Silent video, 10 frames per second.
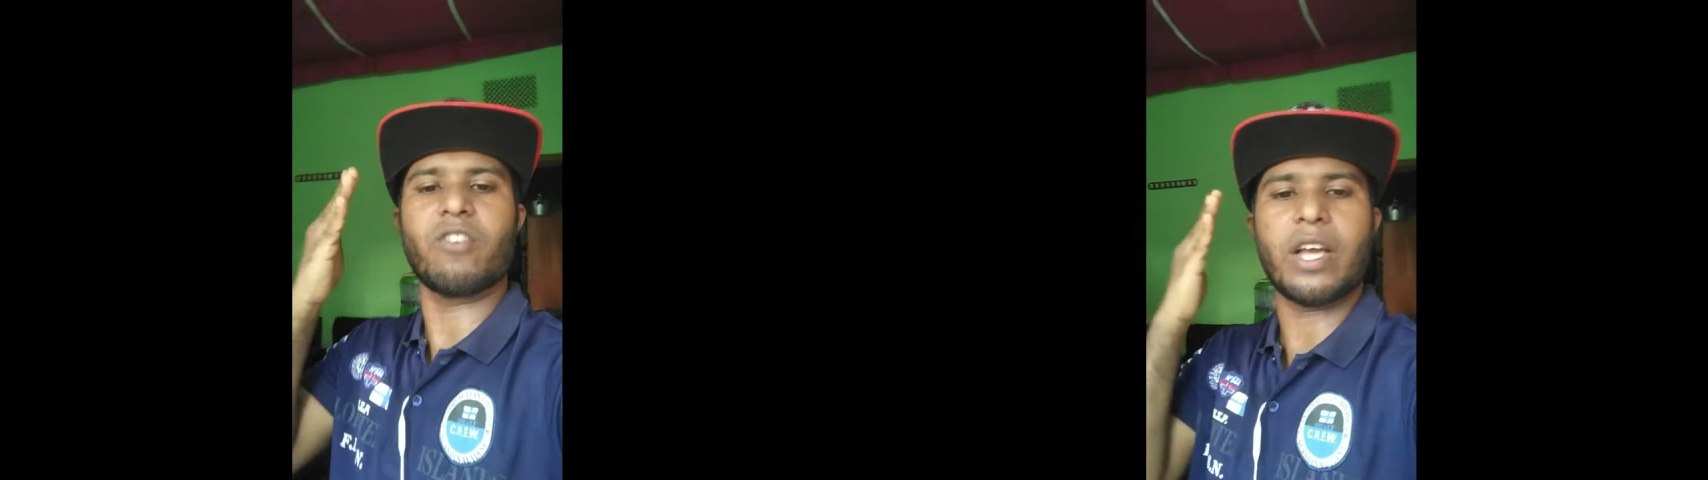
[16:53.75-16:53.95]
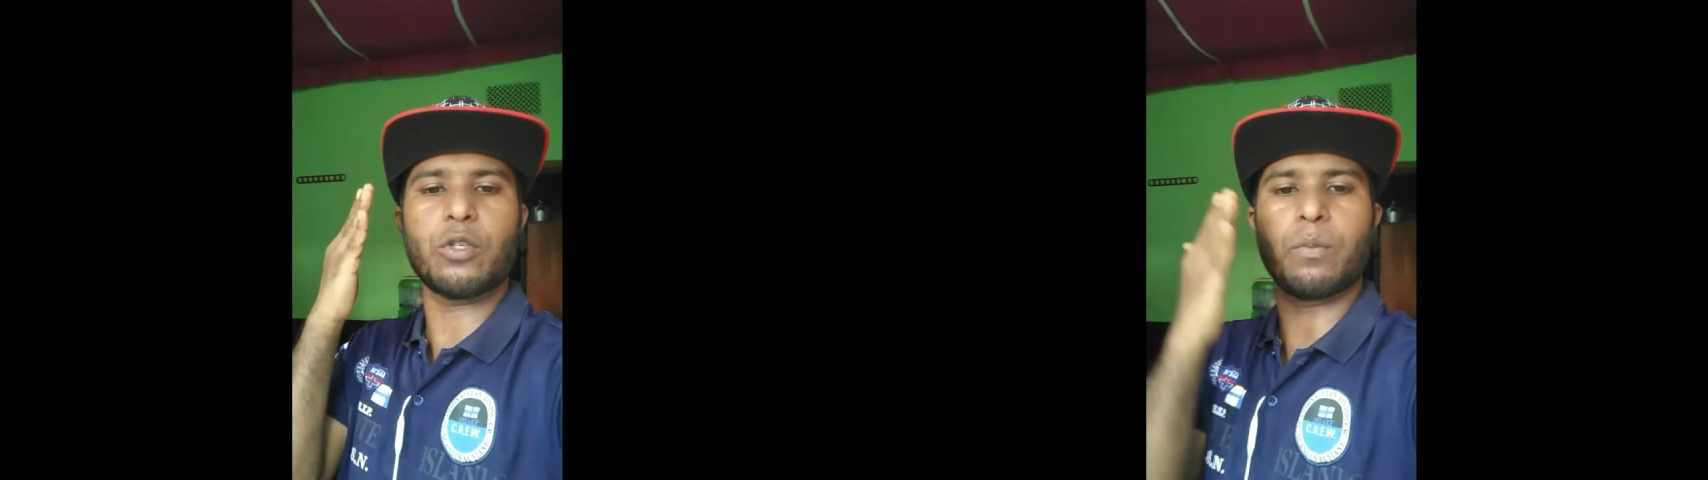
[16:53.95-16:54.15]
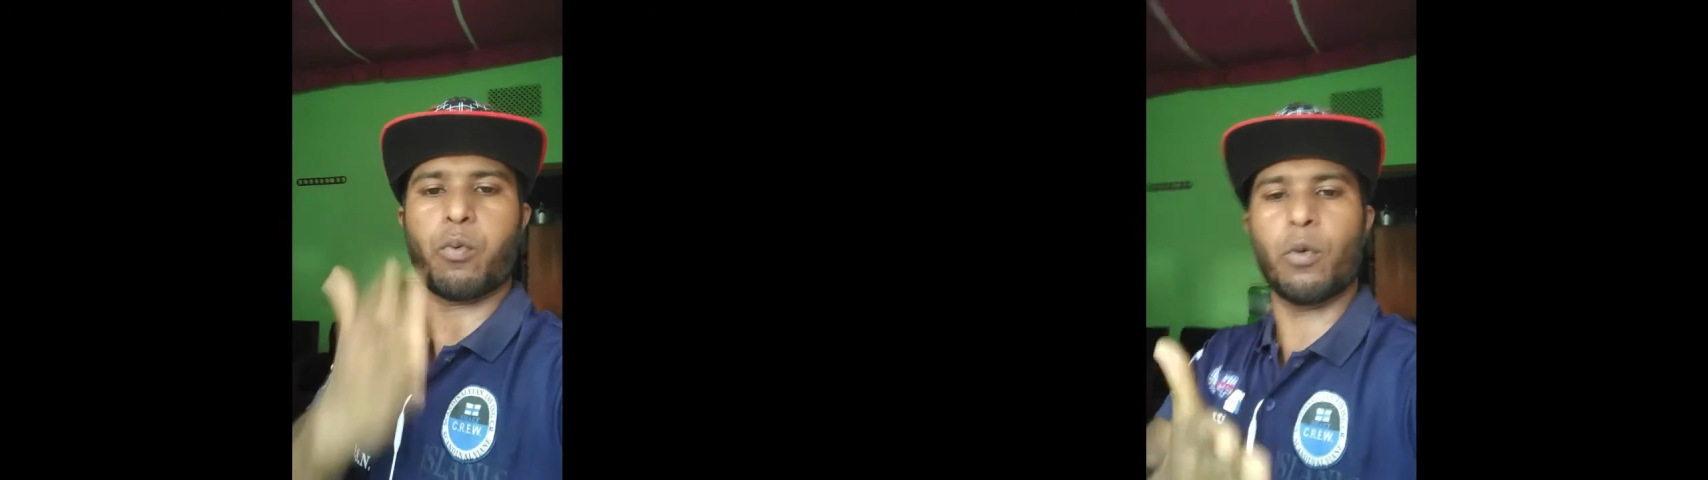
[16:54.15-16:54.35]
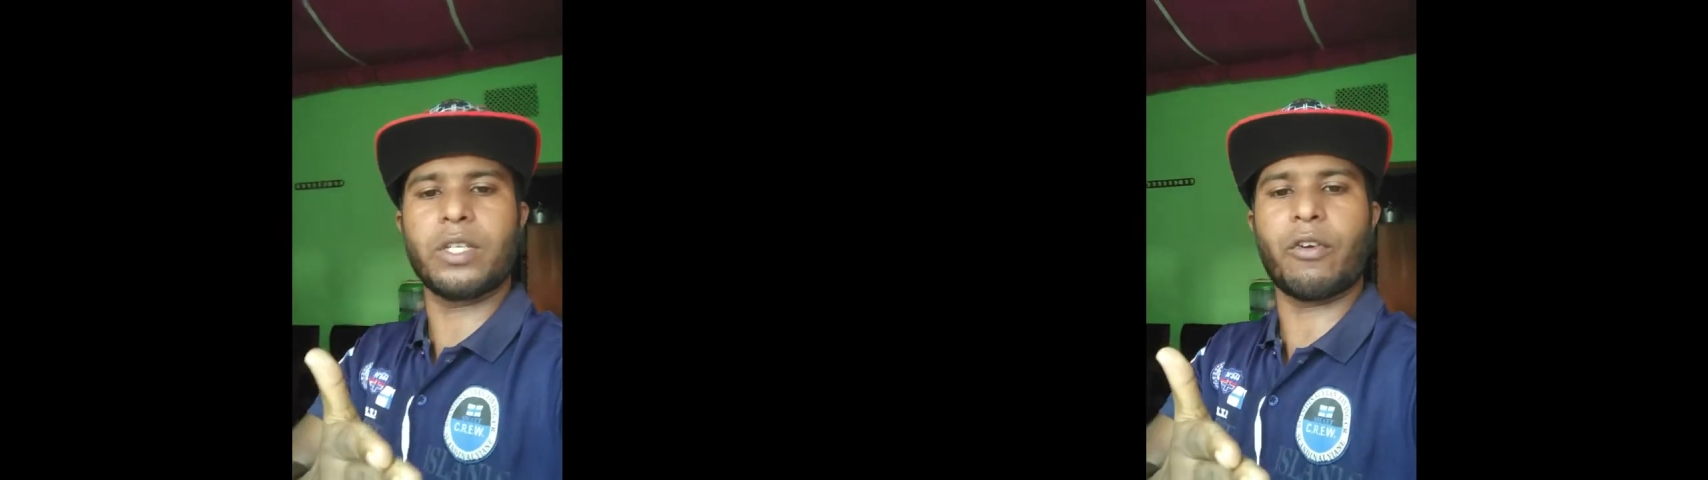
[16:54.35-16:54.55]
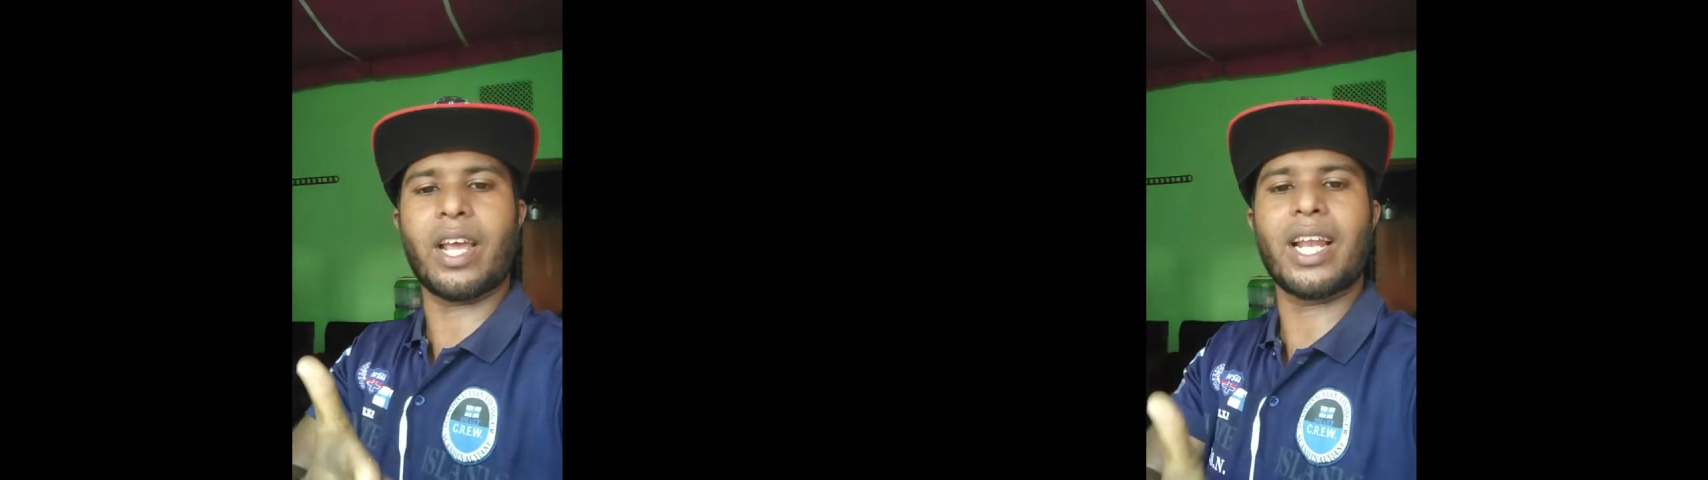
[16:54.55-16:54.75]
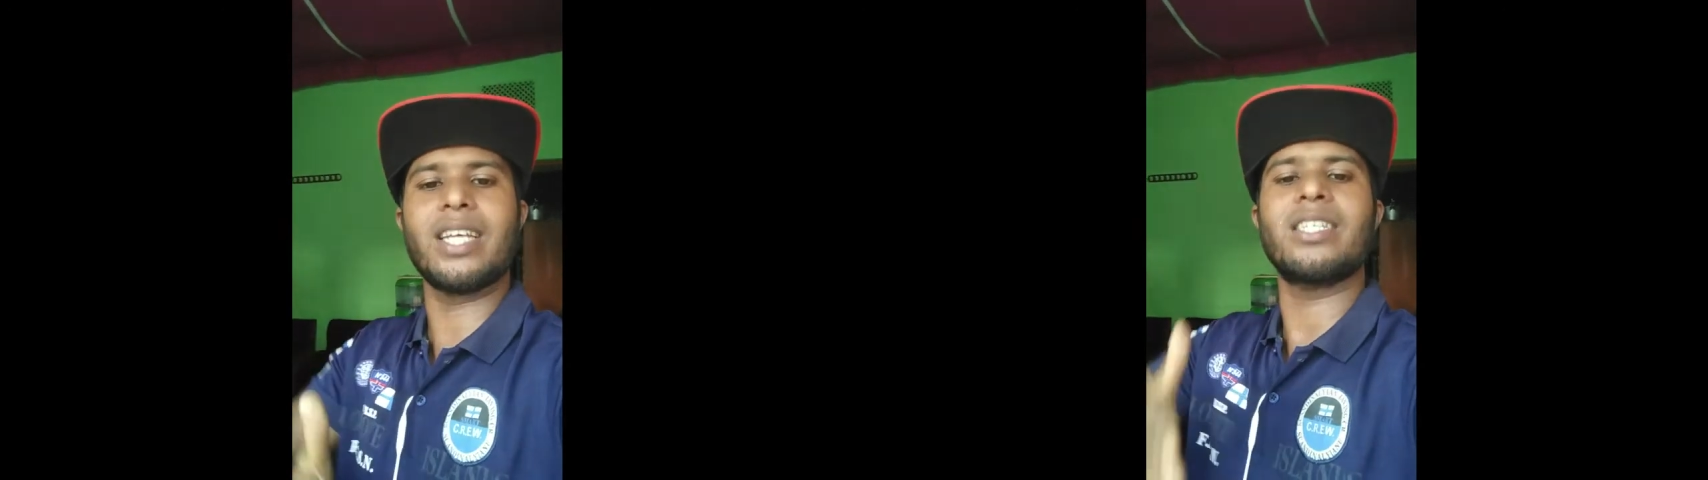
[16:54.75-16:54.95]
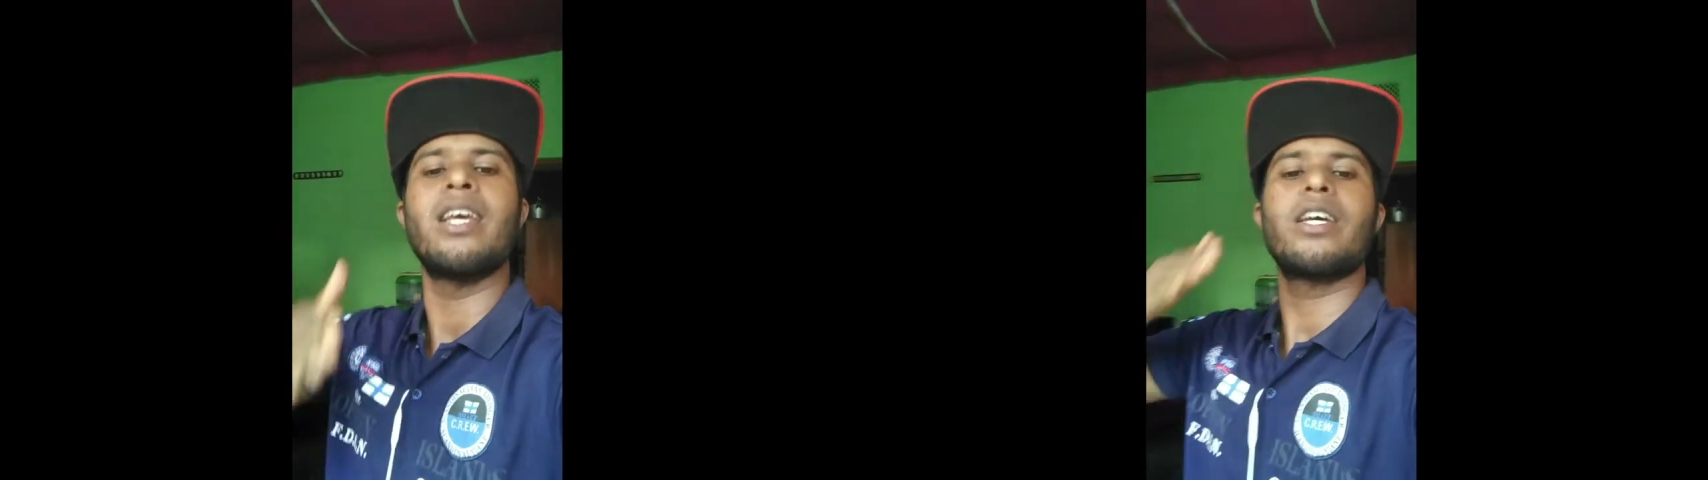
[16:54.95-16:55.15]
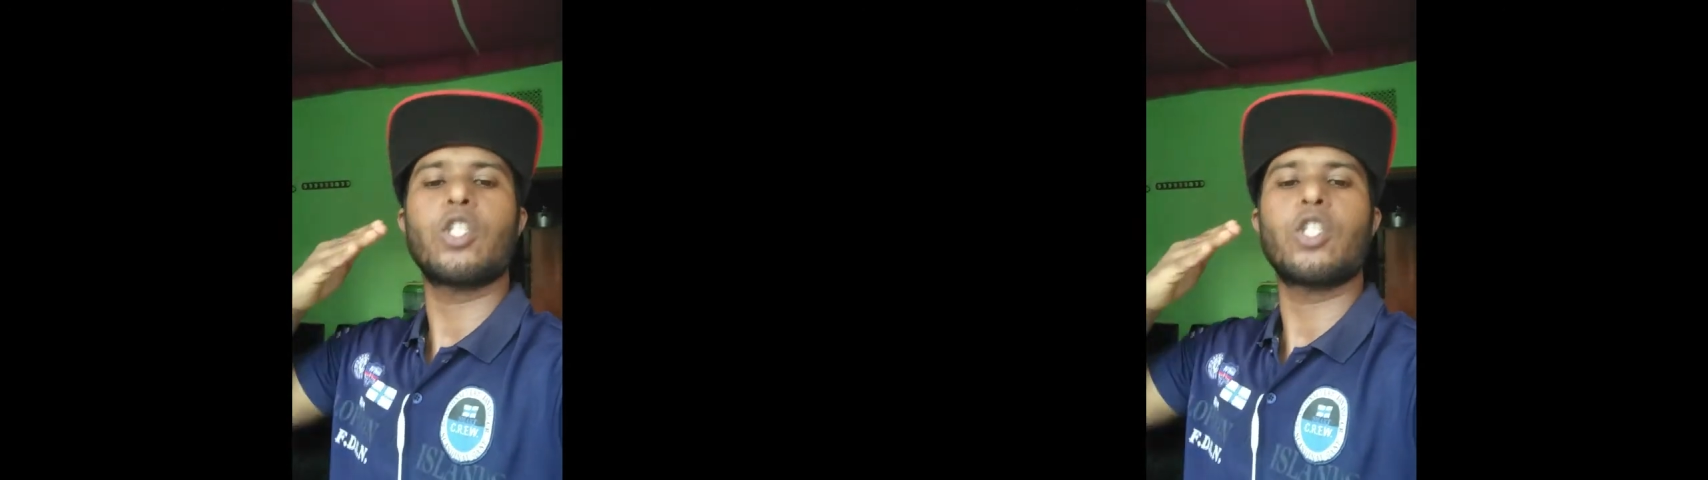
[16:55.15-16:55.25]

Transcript: try to improve your english